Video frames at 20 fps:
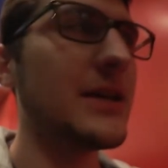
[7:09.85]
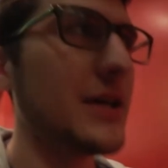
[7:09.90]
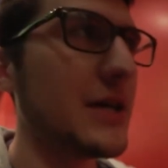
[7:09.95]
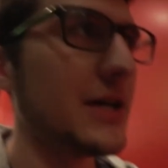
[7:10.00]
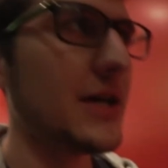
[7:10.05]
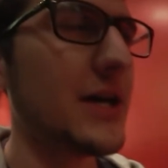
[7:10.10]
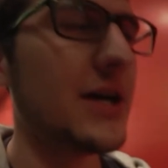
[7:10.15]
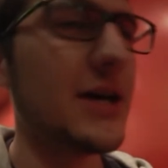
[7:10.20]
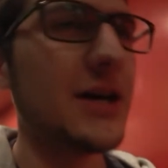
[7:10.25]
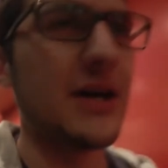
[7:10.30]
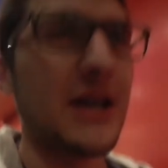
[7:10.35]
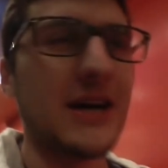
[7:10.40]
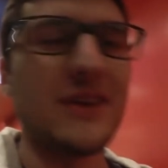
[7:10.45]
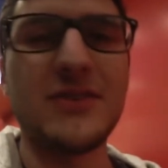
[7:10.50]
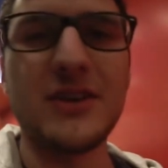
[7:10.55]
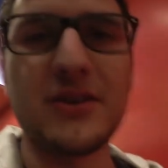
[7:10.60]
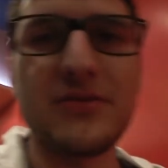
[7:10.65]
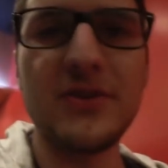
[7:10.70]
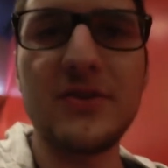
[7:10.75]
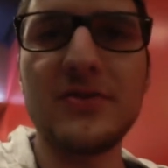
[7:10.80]
I
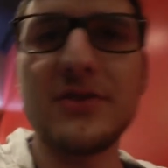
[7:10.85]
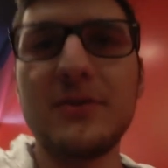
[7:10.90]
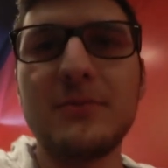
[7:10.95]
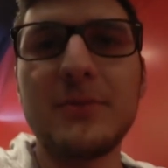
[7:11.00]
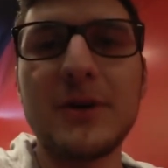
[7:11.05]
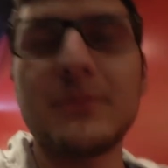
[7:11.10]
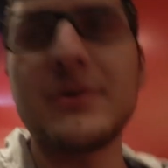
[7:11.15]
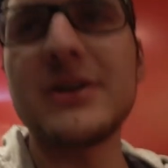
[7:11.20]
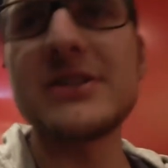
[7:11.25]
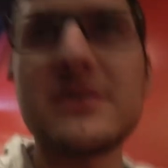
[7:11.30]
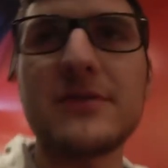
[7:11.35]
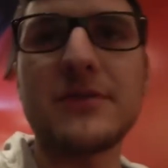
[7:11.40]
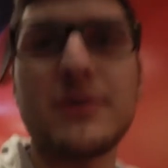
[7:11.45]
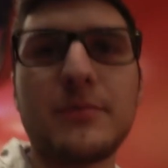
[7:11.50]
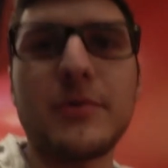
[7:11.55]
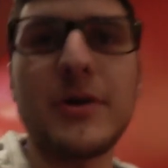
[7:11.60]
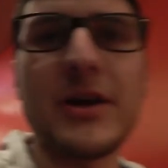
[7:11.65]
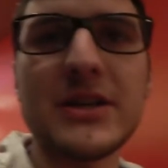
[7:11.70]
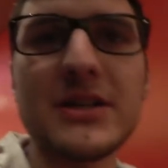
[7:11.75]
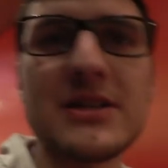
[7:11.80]
have like fifteen big blinds after
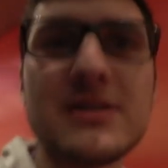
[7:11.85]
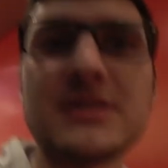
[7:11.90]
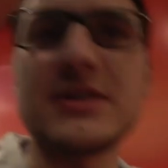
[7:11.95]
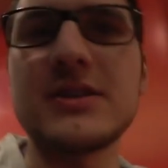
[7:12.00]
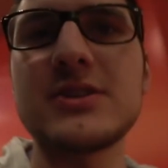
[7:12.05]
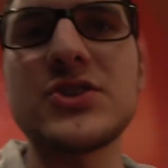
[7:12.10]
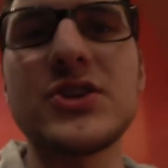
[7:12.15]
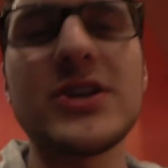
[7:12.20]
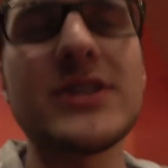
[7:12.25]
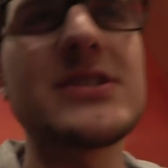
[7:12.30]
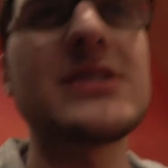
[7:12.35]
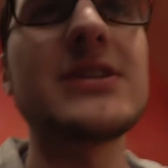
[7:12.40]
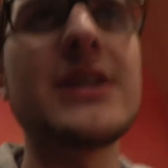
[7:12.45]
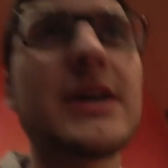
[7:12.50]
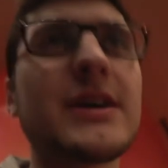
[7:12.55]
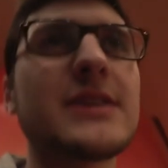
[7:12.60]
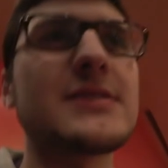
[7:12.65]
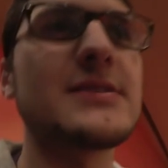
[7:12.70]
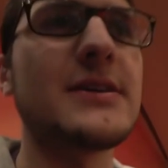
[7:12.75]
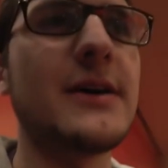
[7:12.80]
break. There's other short
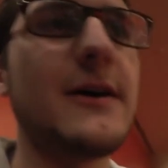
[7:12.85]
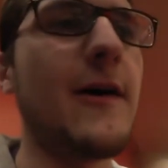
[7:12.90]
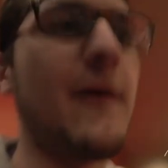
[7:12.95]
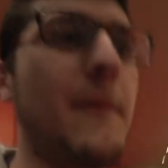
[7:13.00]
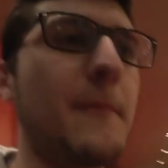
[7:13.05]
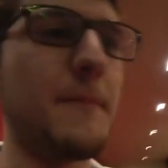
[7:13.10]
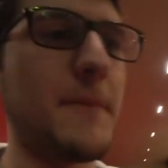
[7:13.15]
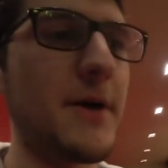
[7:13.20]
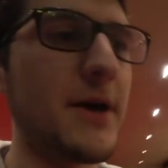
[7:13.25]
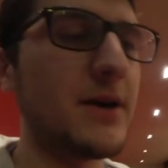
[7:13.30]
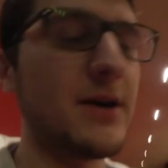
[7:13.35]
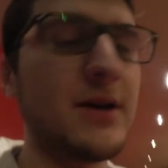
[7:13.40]
stacks. Um,